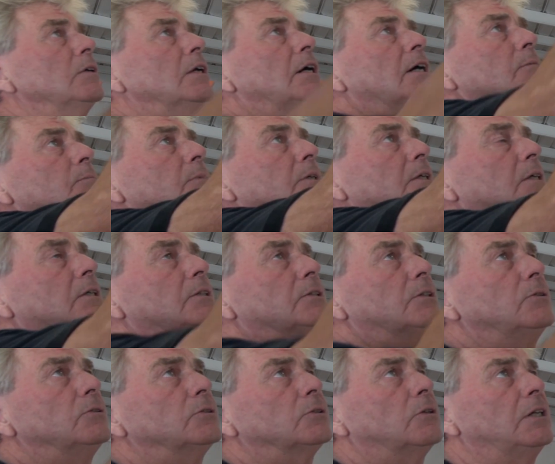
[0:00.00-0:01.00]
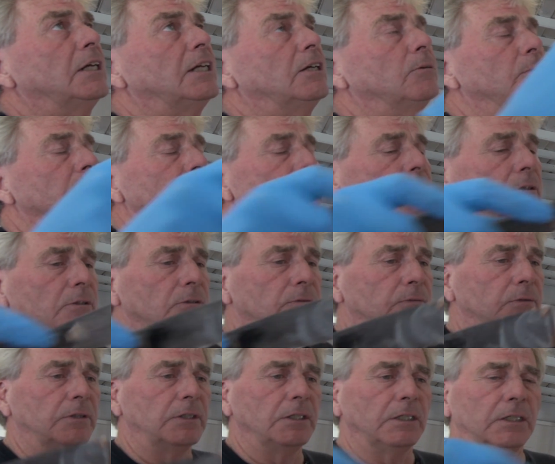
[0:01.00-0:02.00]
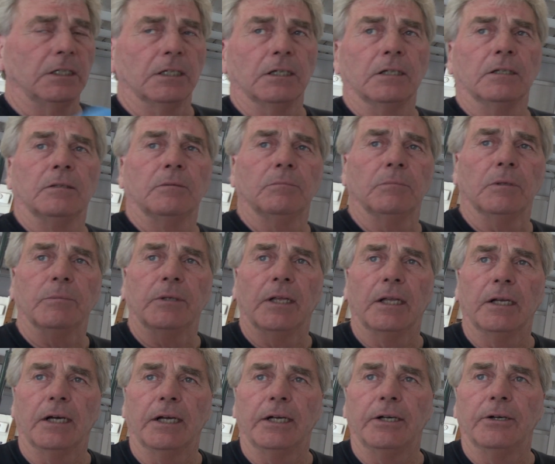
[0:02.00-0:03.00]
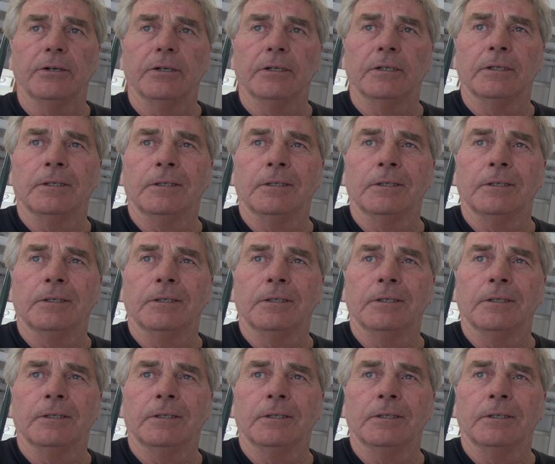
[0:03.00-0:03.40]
not, because those will later be used for the, remember that iron?